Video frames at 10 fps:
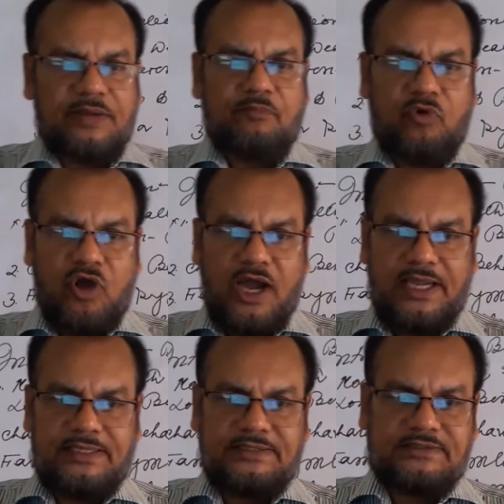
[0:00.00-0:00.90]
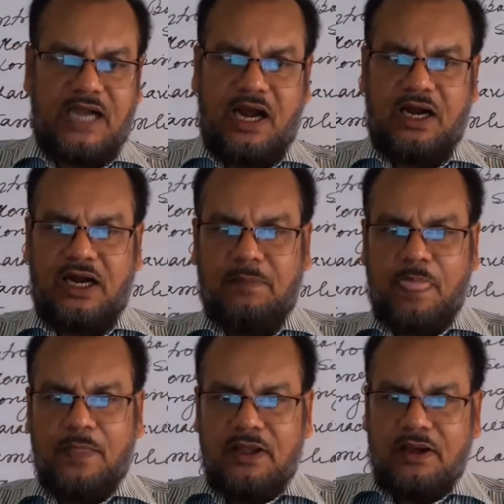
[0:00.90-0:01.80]
embodies
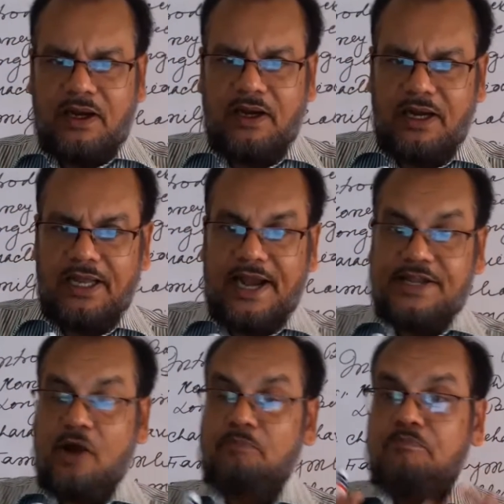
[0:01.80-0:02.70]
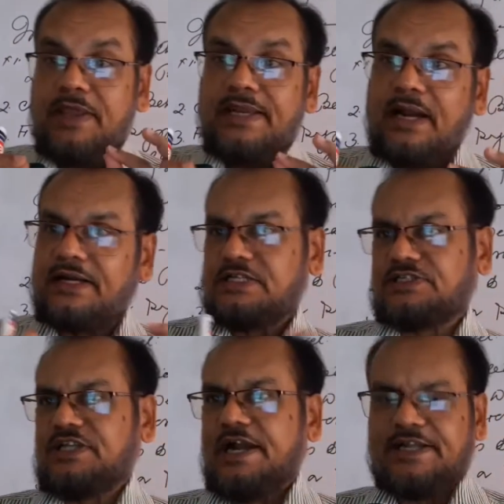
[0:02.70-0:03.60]
a lady of mean
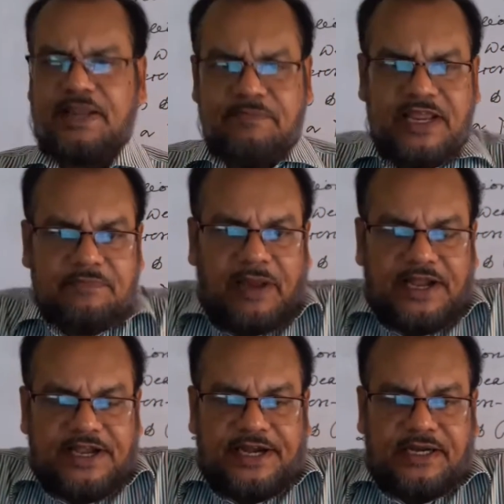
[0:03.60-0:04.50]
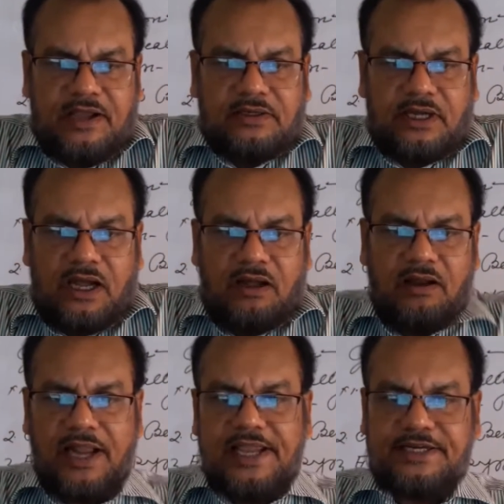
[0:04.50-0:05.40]
understanding, mean-minded
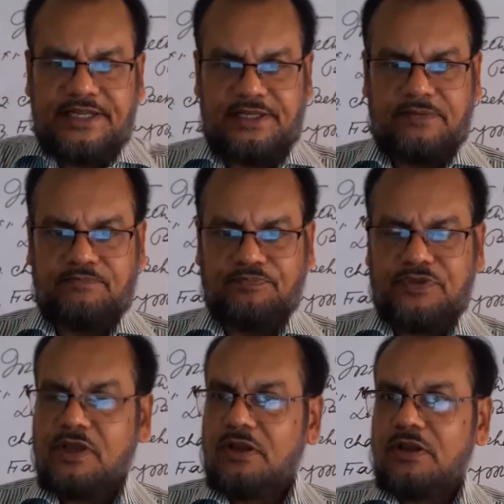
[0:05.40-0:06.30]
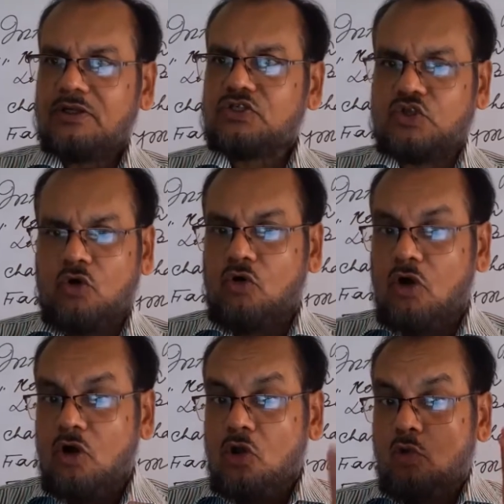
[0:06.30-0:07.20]
a lady.
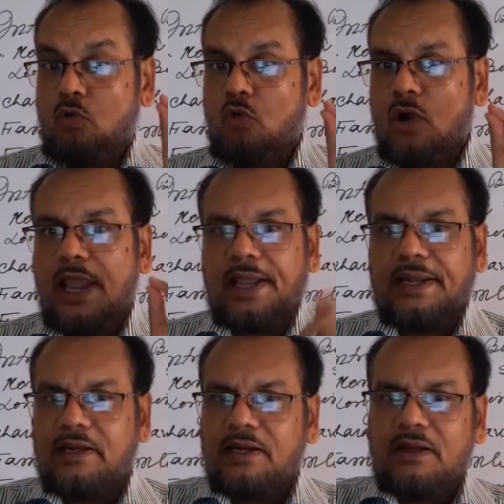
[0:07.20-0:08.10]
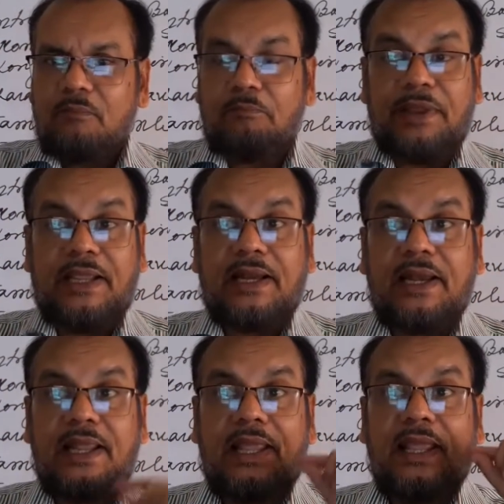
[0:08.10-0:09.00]
So, when
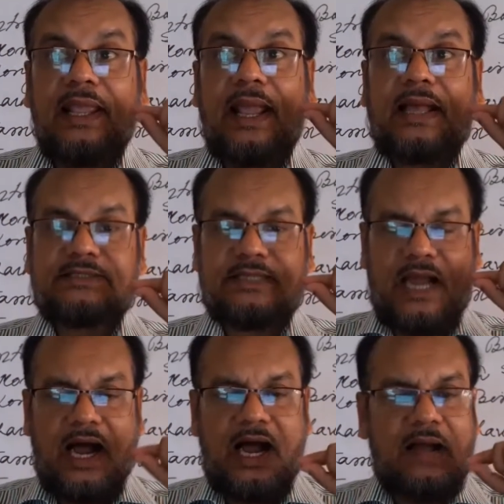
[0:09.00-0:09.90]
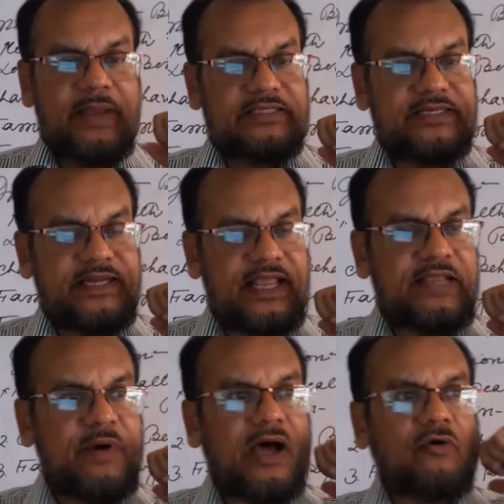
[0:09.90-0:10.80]
Bingley has come as a
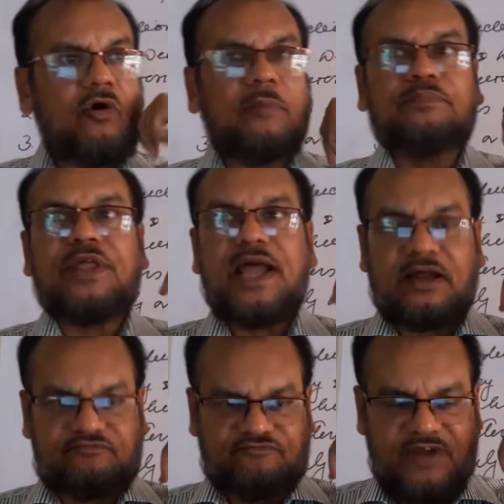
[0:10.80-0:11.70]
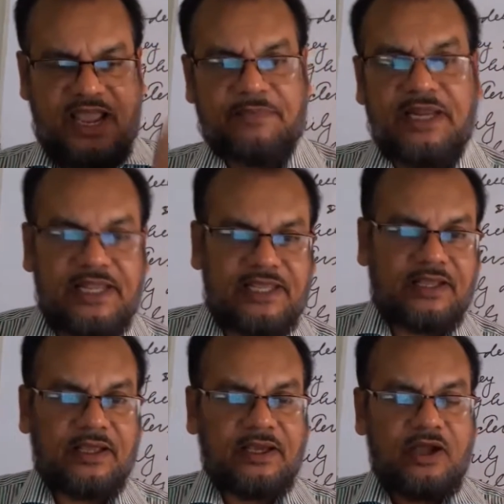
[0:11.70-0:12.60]
neighbor of their
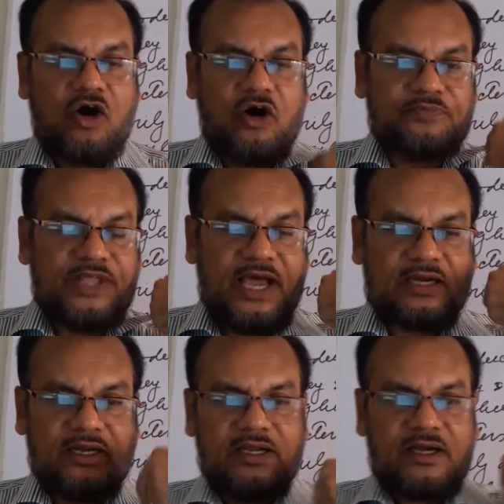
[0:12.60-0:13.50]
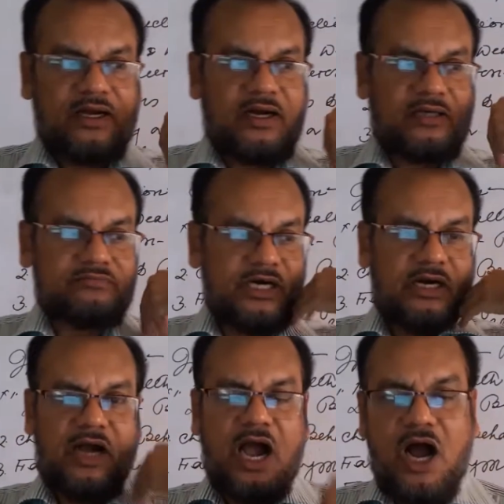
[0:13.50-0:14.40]
family, of their
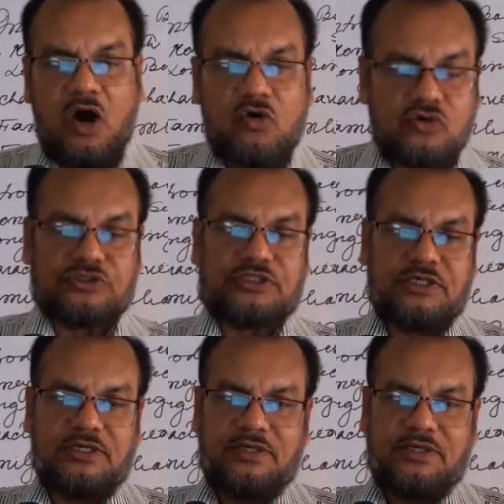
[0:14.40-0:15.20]
house,